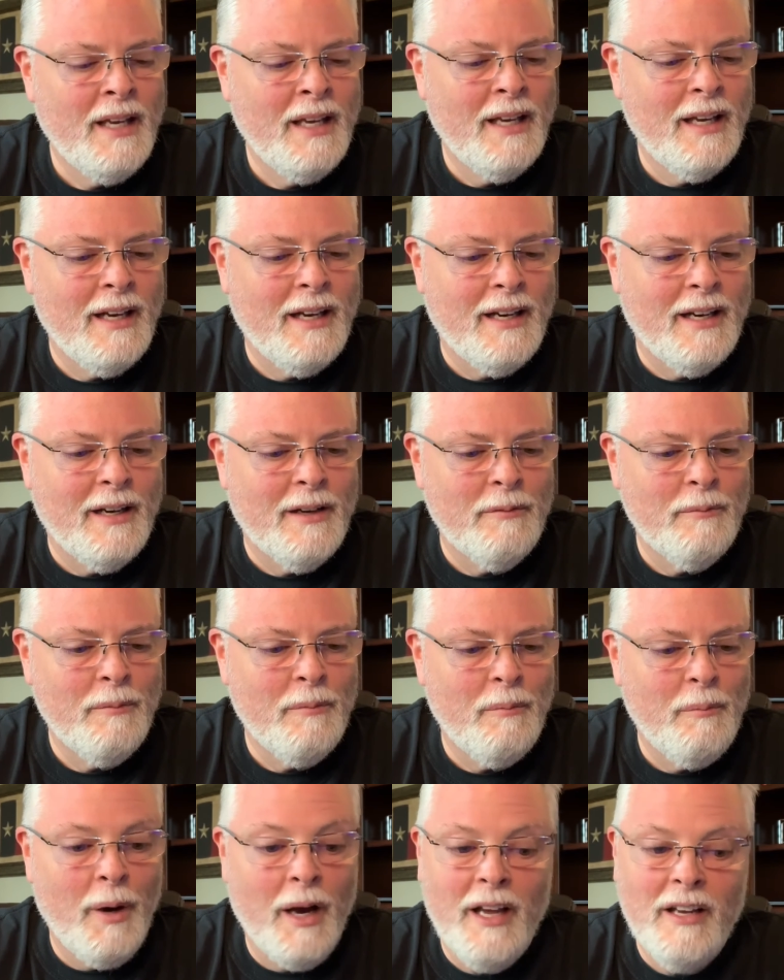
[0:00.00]

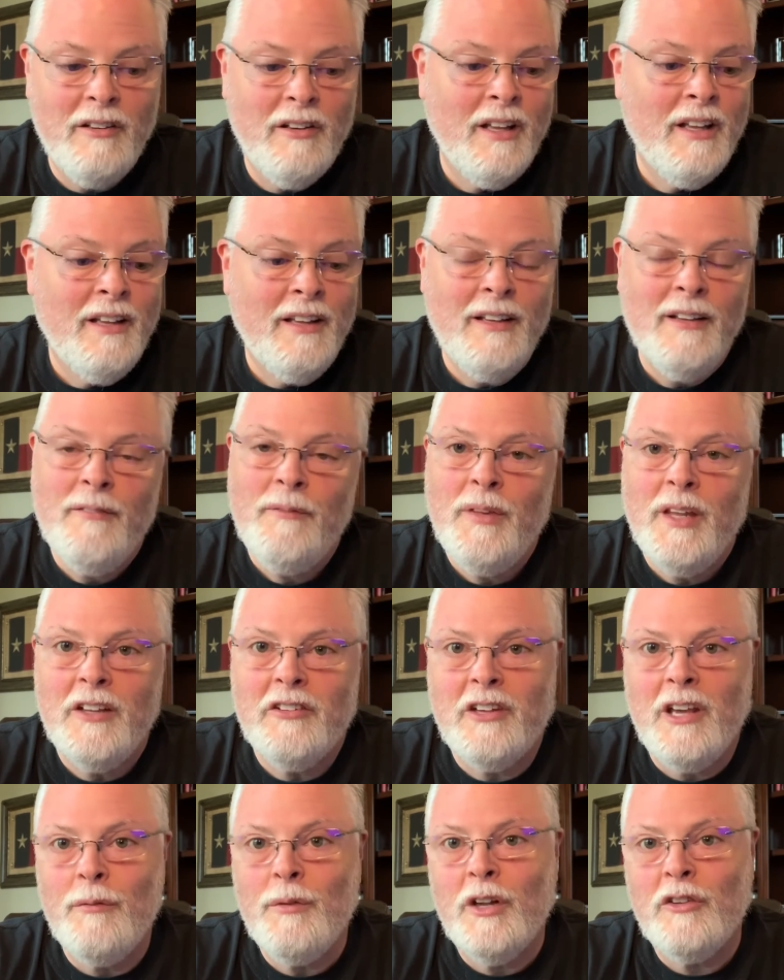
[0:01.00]
But it's
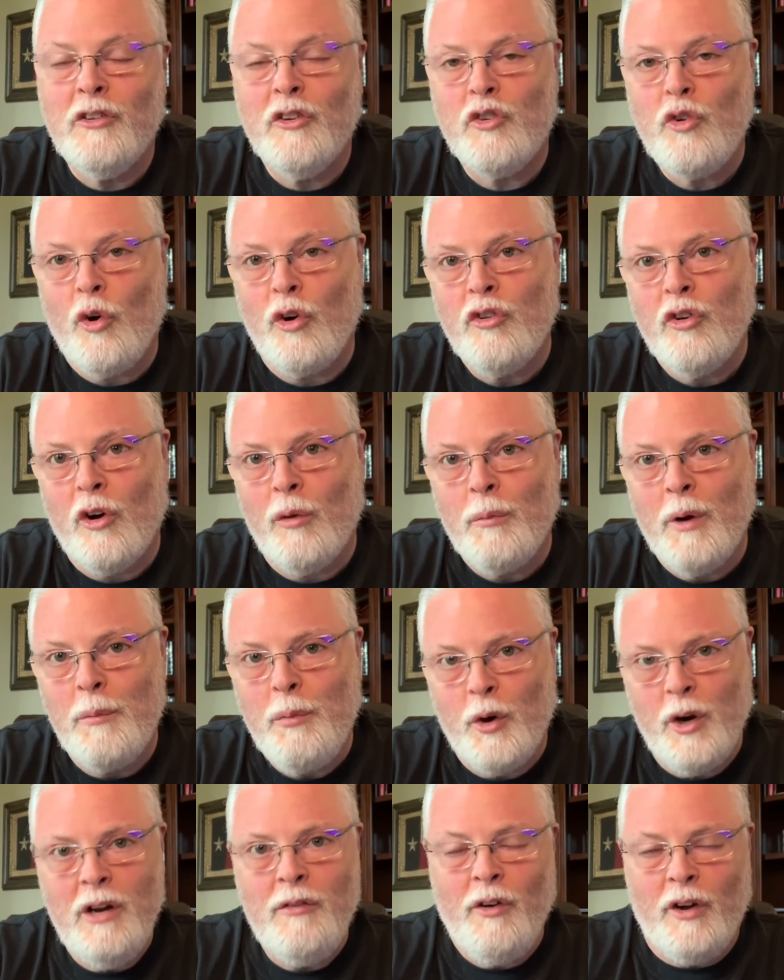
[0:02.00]
given us a short-term
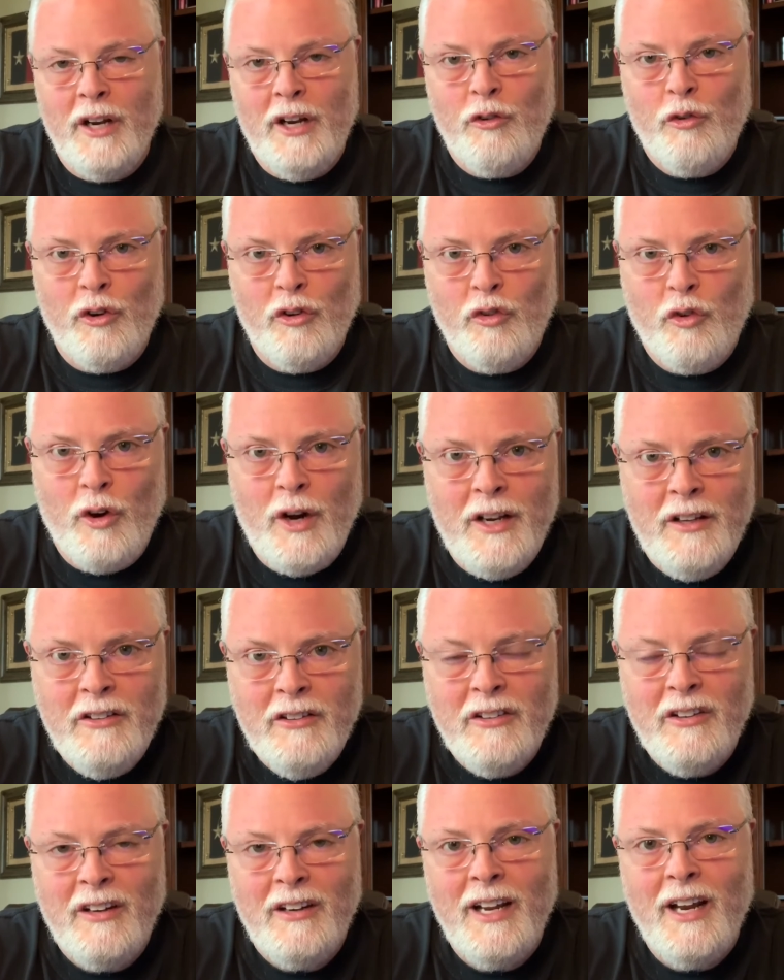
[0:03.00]
reprieve on interest
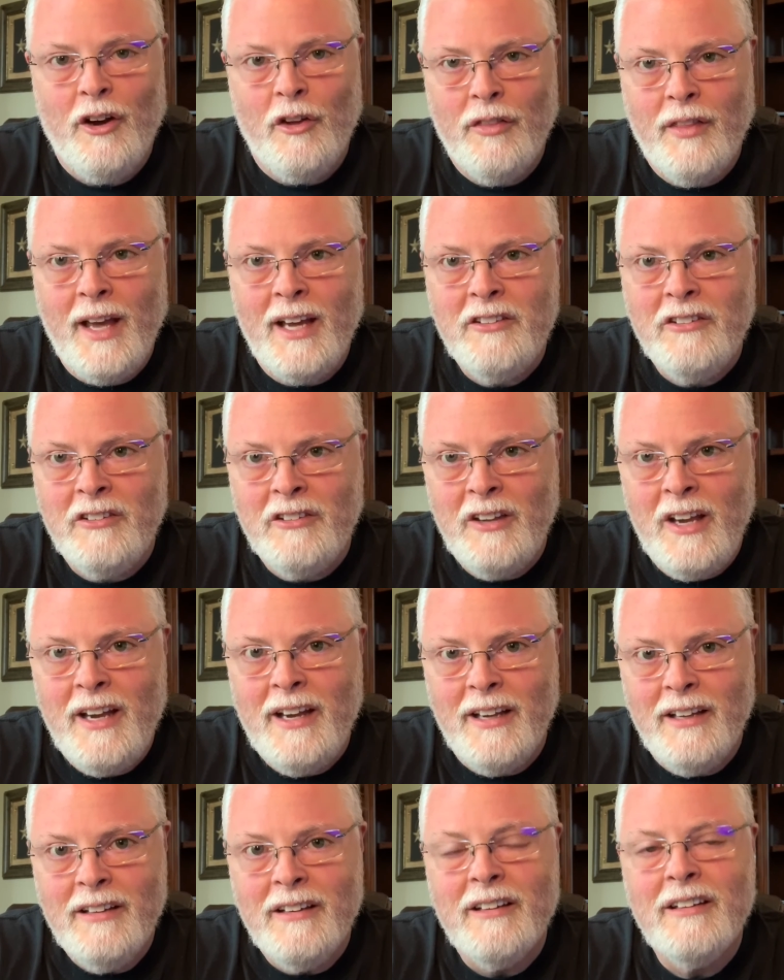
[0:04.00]
rates. Now, that
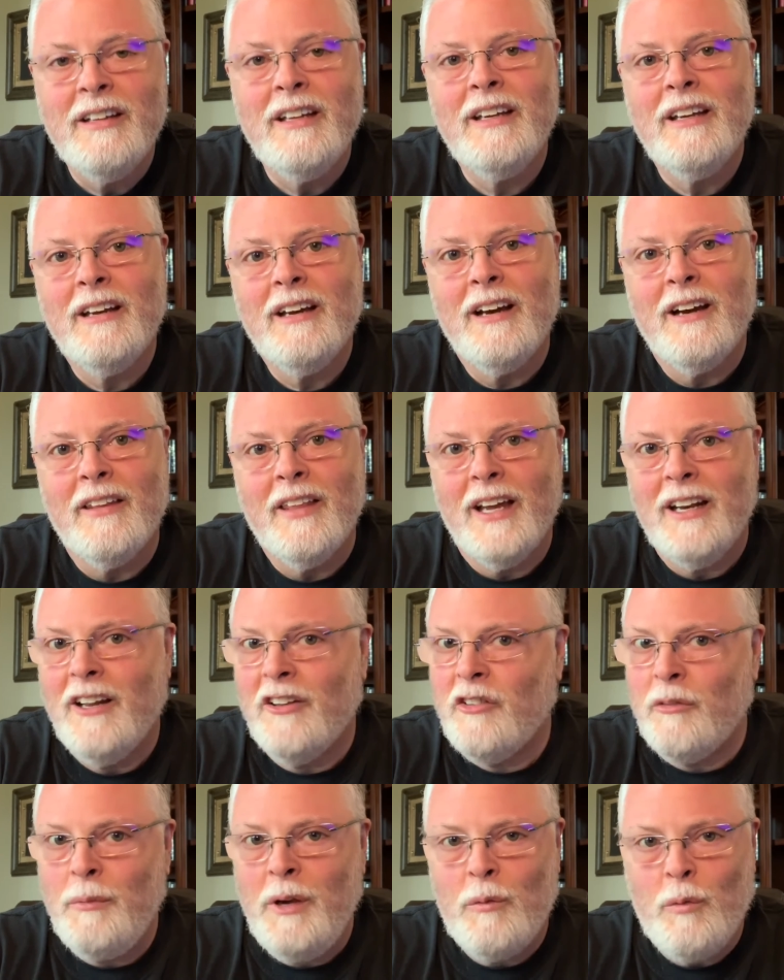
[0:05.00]
said, that
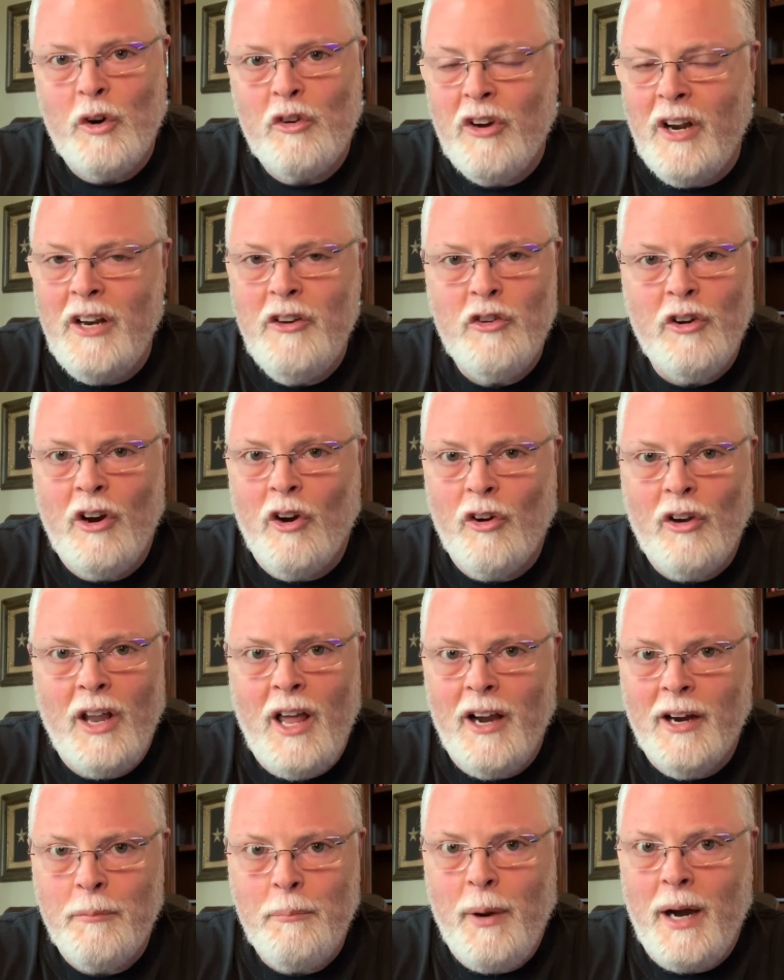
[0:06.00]
doesn't mean we're changing our
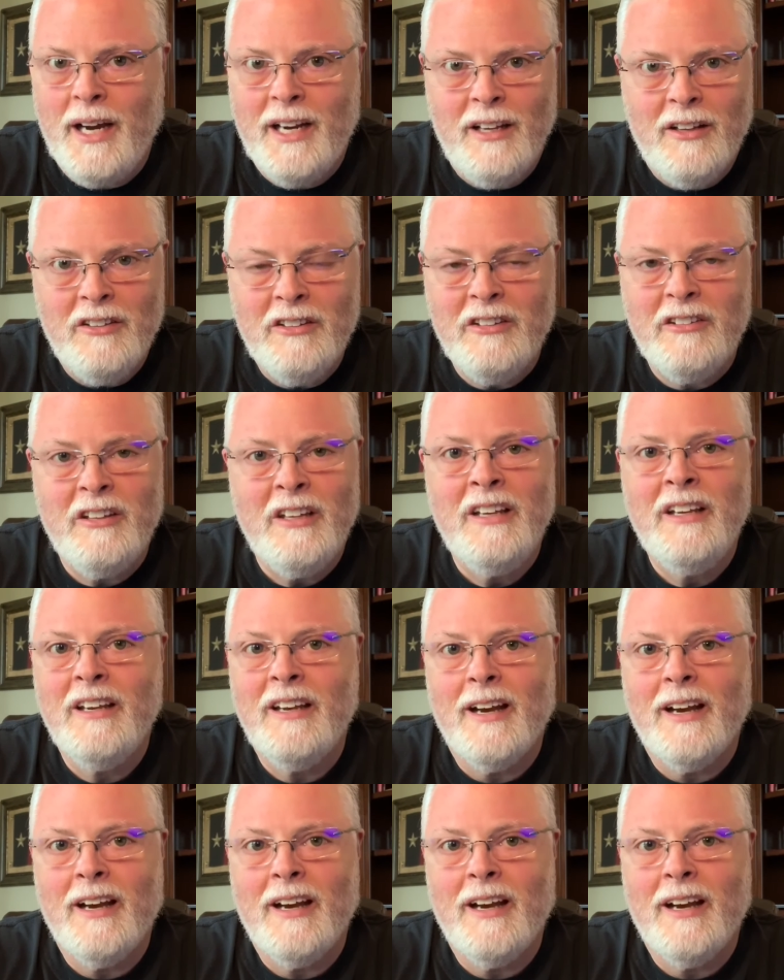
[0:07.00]
lock bias.